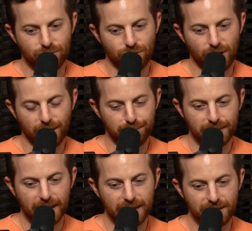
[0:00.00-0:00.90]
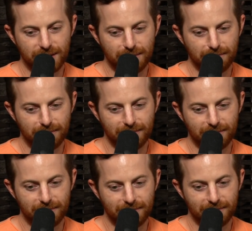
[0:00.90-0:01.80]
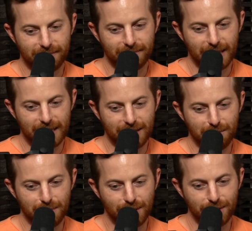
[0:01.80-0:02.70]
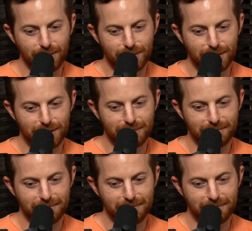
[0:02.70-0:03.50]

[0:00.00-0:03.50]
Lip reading: truck plates and some balloons.